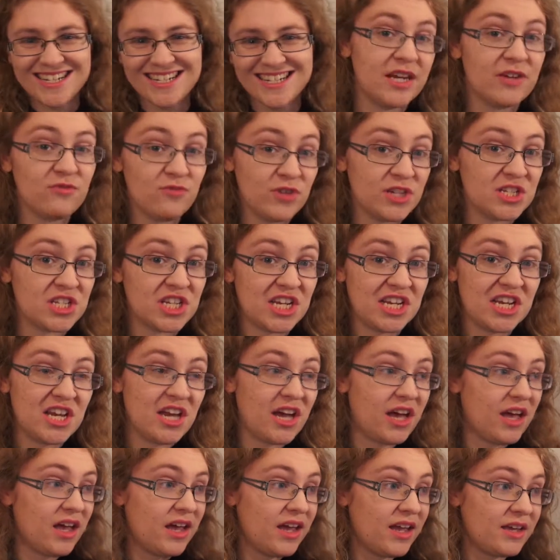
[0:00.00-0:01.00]
Originally,
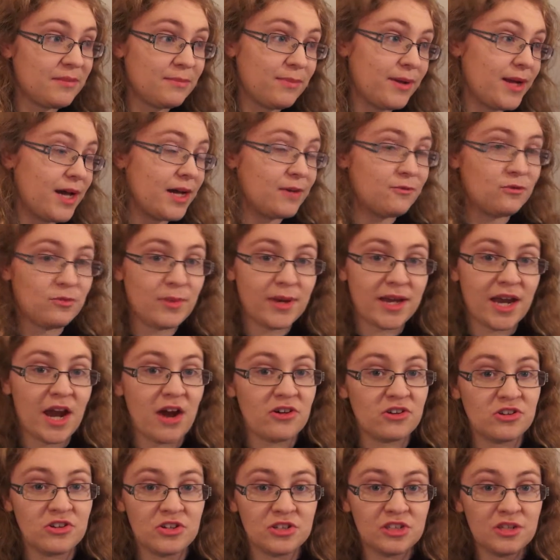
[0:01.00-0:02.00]
I had planned for my
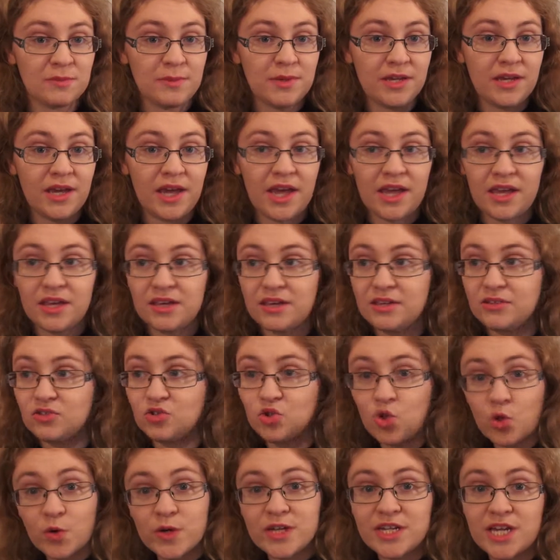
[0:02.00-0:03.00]
character just to be a
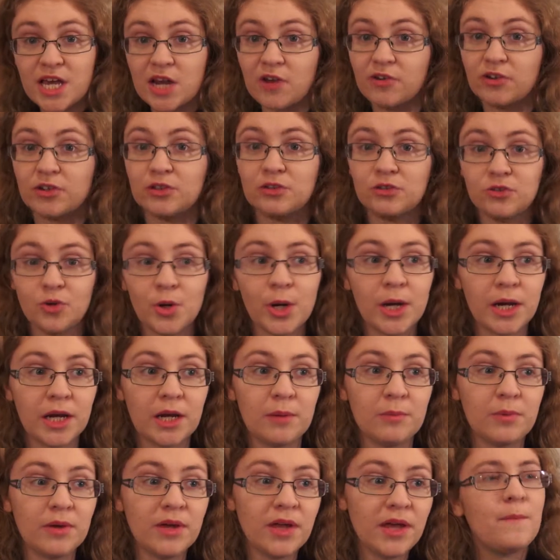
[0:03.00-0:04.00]
storyteller and a
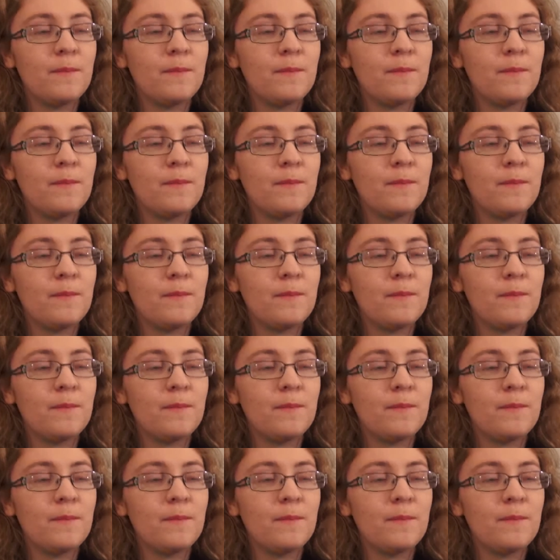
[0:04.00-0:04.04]
scribe,